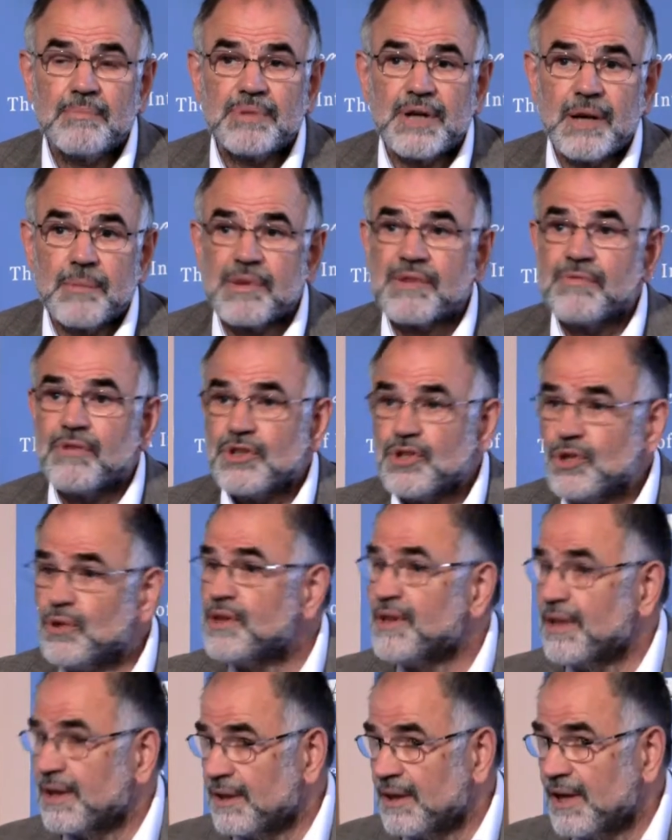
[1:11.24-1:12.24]
perhaps
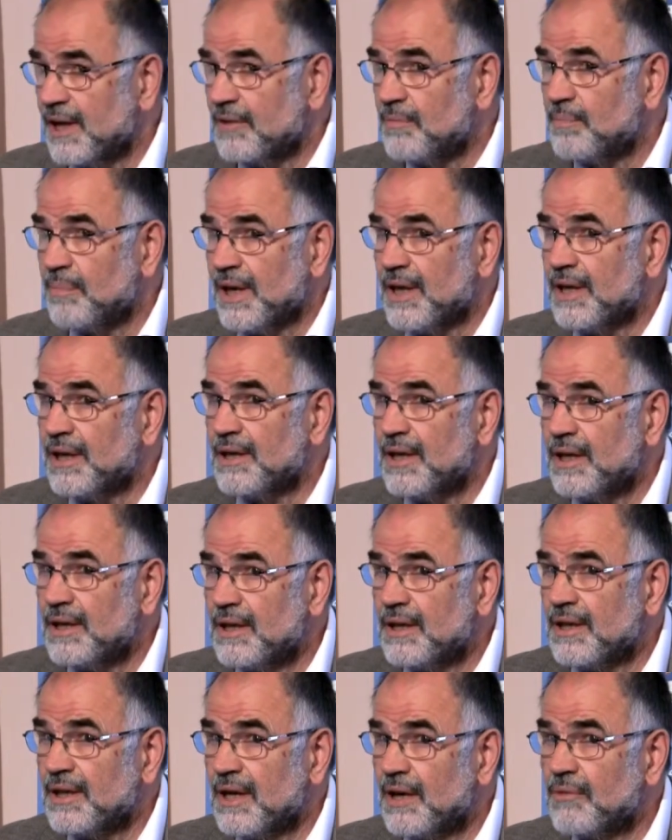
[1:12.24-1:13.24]
reducing that by
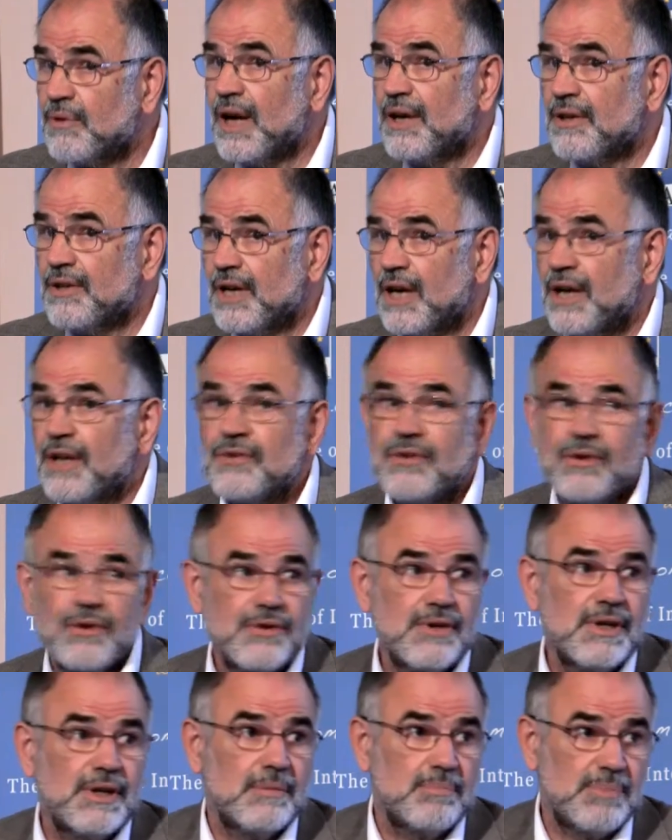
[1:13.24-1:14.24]
around
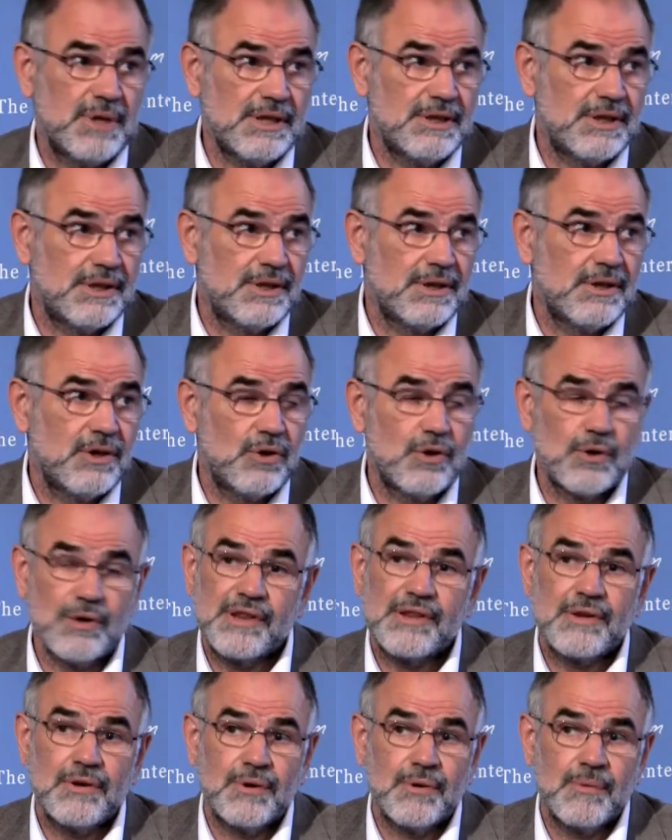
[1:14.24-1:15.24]
100 billion or
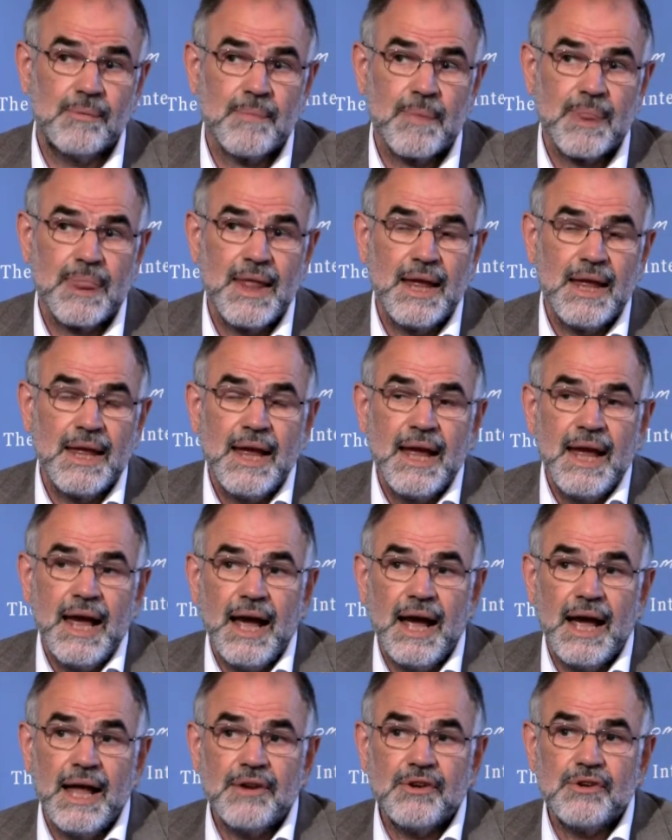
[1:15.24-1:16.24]
so.
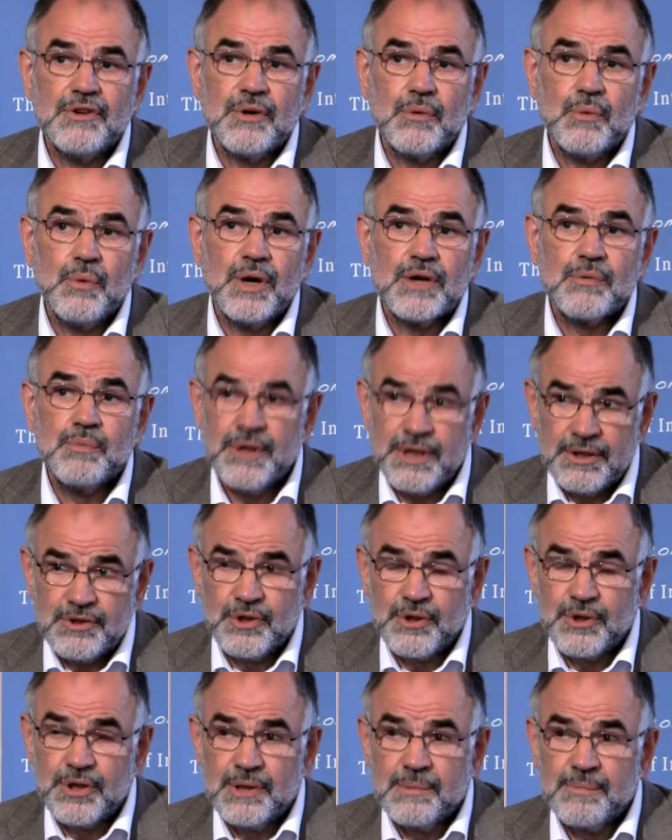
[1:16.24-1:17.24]
And what we're
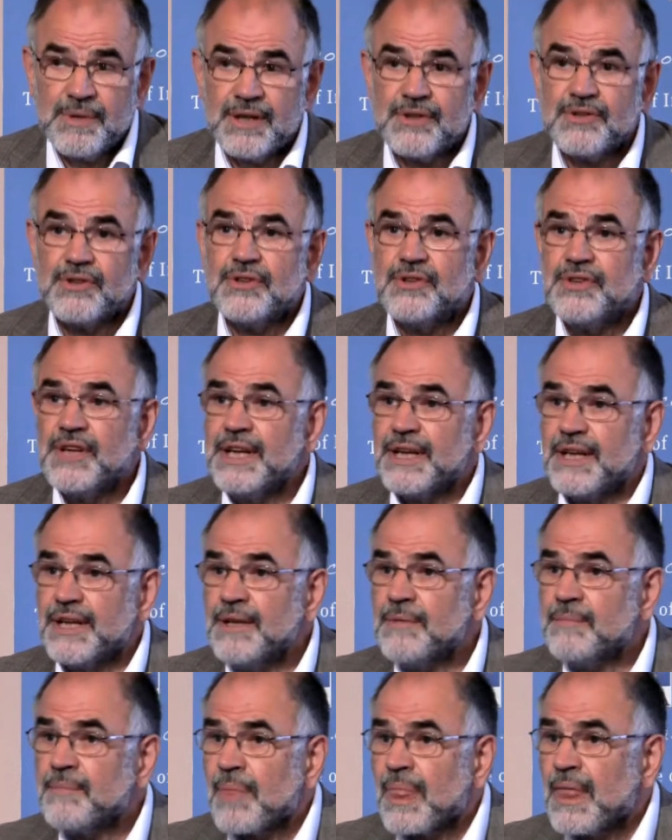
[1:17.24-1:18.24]
talking about
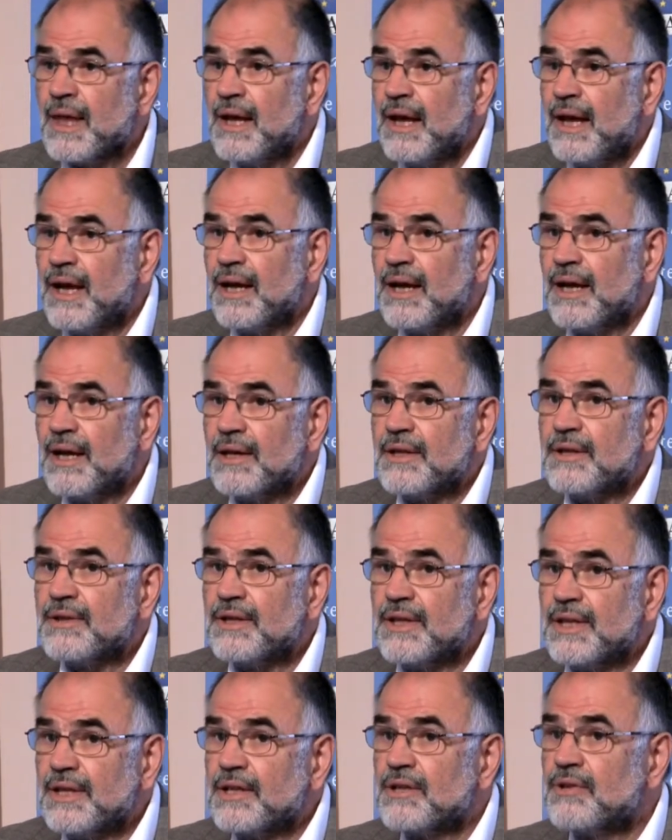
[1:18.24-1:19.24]
today,
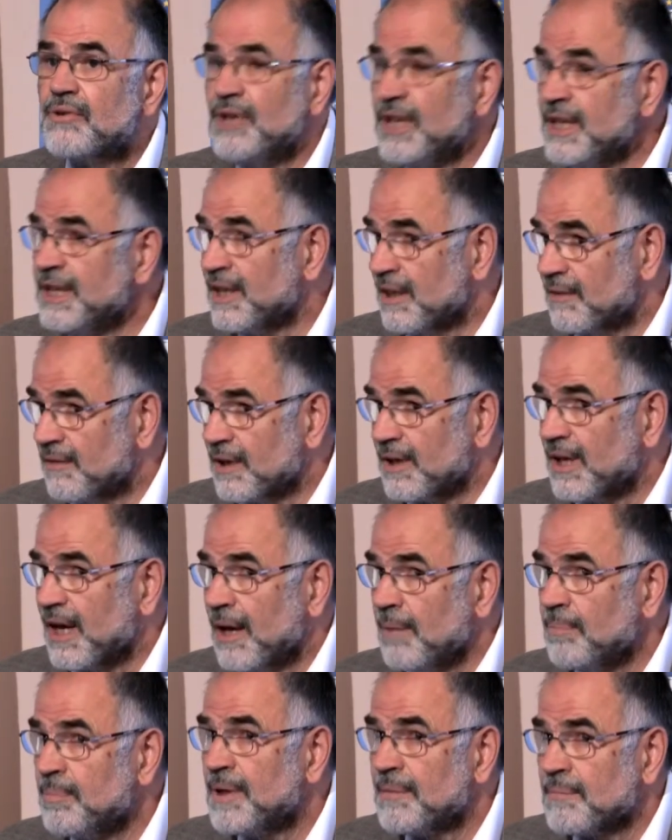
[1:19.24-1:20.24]
the greening of the
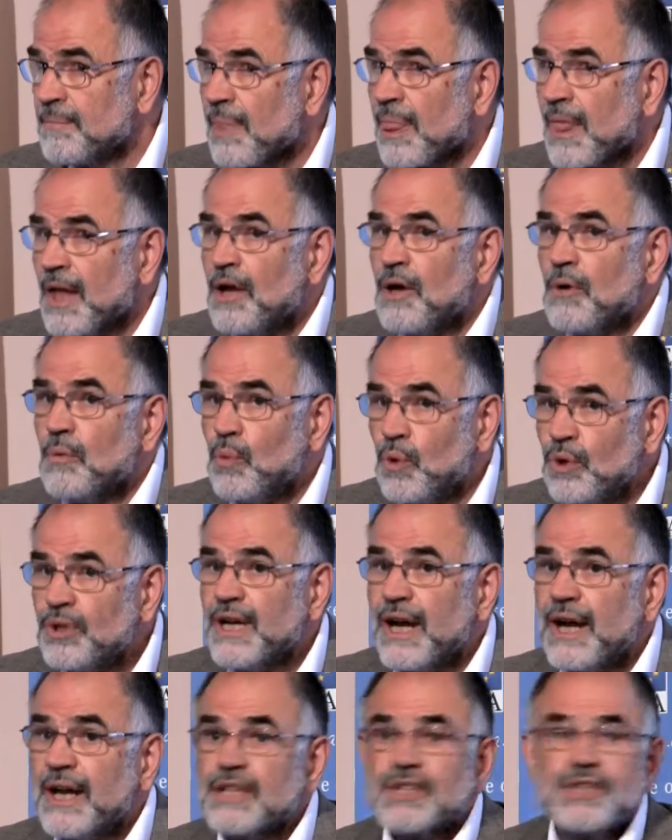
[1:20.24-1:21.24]
CAP,
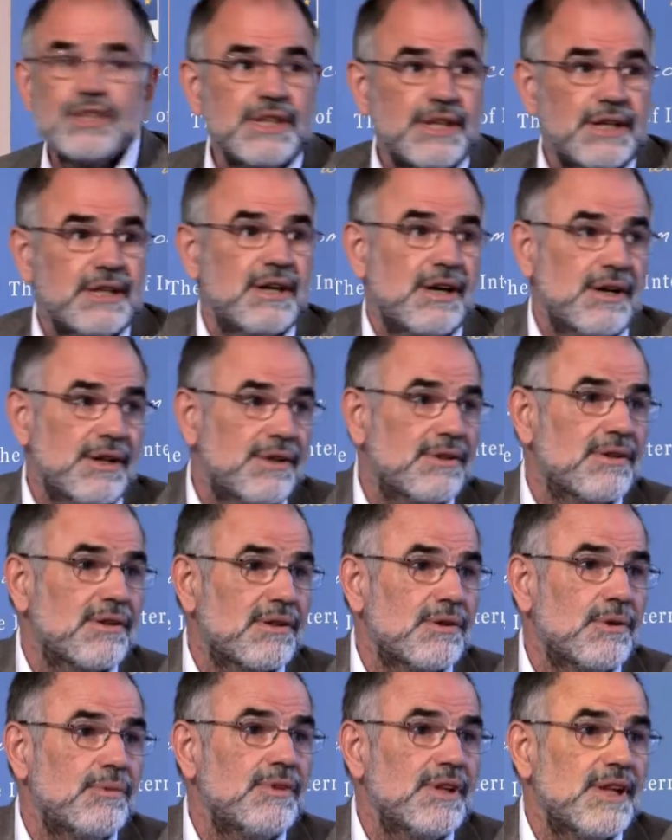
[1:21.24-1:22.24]
would actually cost
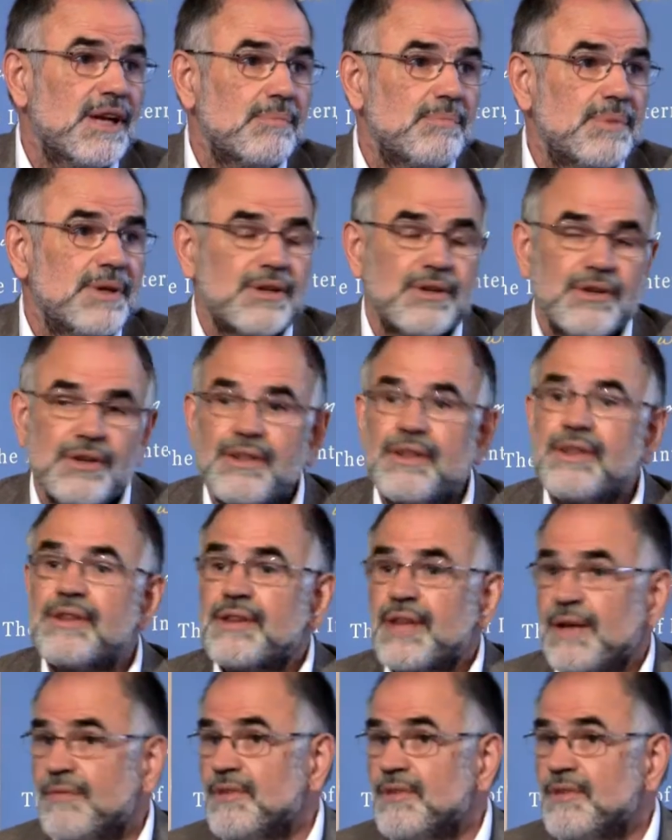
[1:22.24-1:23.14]
us over that period